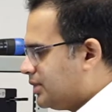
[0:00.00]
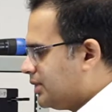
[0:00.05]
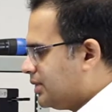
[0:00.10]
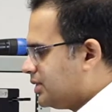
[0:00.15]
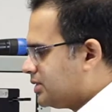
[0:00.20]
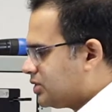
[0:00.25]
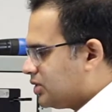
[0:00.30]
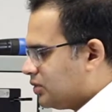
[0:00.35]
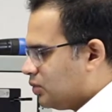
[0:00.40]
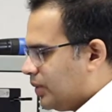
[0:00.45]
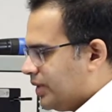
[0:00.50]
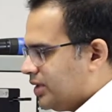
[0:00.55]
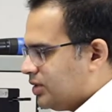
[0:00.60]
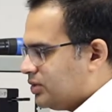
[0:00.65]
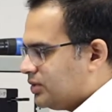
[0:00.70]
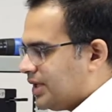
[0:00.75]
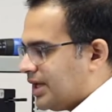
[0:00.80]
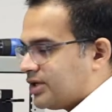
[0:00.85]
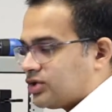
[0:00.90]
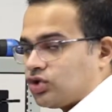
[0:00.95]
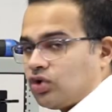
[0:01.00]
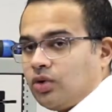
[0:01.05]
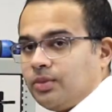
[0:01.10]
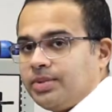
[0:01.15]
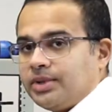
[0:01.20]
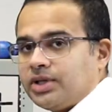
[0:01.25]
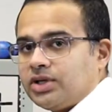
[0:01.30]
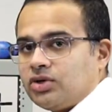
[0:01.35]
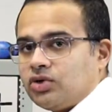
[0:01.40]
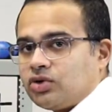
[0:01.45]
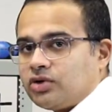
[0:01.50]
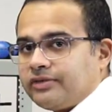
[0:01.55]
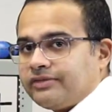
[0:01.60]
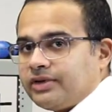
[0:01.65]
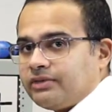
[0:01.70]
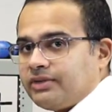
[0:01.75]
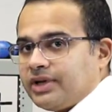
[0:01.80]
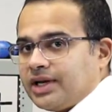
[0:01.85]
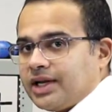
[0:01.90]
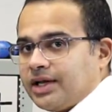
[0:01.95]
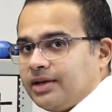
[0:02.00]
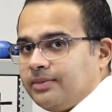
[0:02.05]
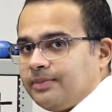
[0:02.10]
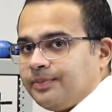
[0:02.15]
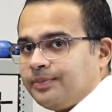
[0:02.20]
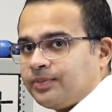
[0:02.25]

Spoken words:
So the way you do that is open the door of the relay